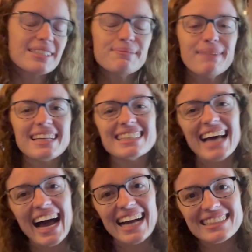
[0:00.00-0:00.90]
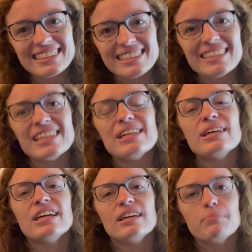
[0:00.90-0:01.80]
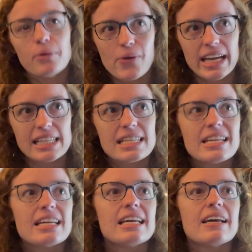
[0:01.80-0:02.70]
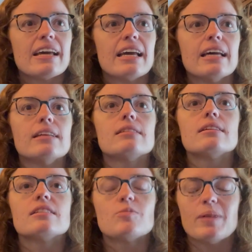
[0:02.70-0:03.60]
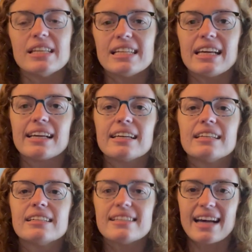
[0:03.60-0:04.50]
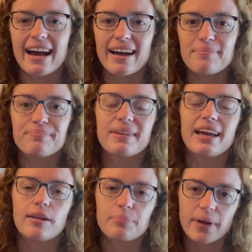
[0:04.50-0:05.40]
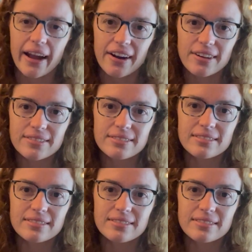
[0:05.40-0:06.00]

My last point is spending time in prayer.